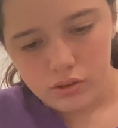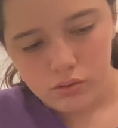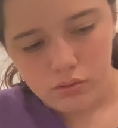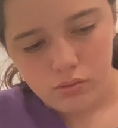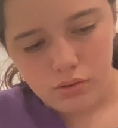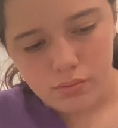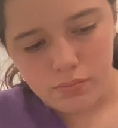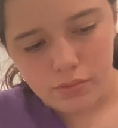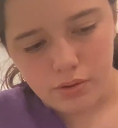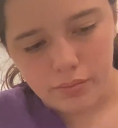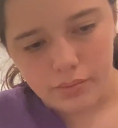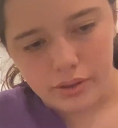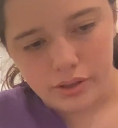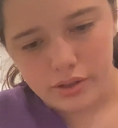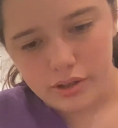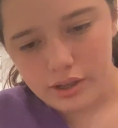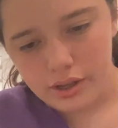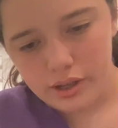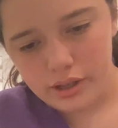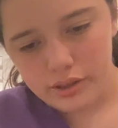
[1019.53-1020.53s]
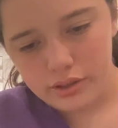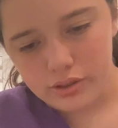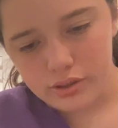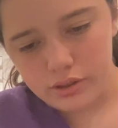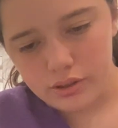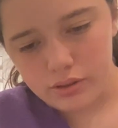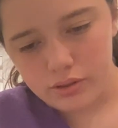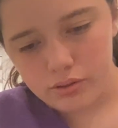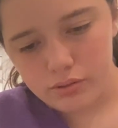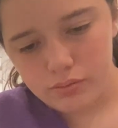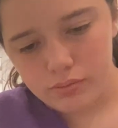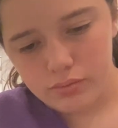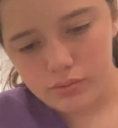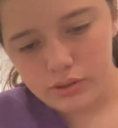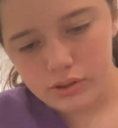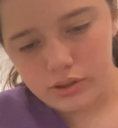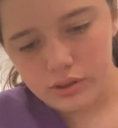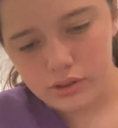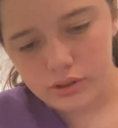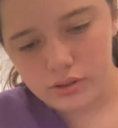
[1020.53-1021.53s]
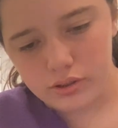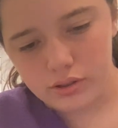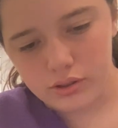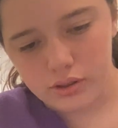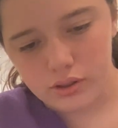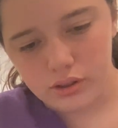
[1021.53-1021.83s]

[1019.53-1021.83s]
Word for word: One moment guys. Ugh, what is that?